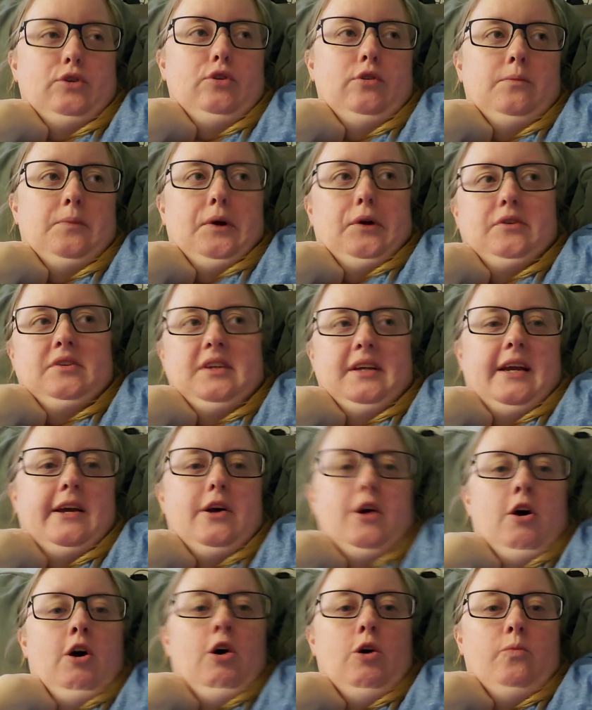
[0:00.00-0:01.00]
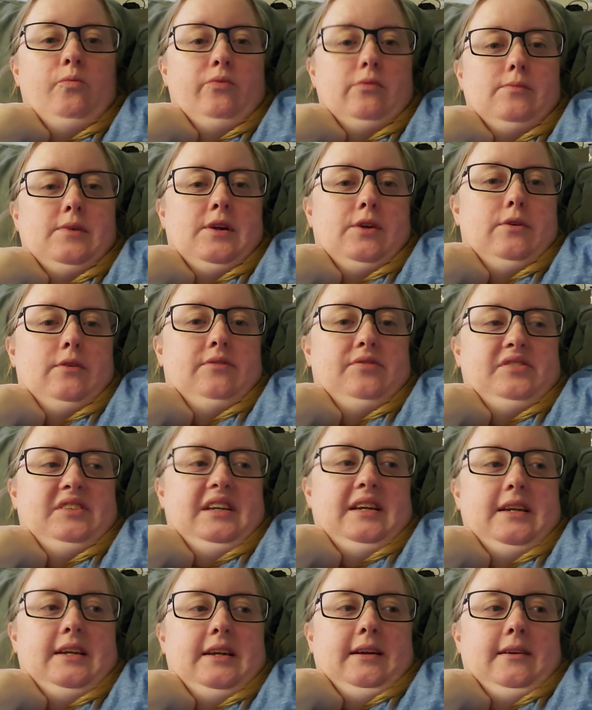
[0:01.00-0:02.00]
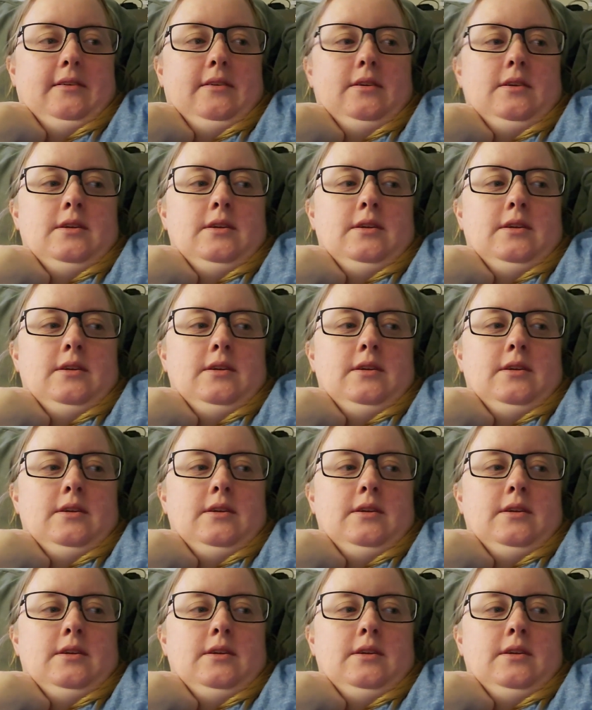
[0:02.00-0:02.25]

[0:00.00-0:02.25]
Uber to get home from QFC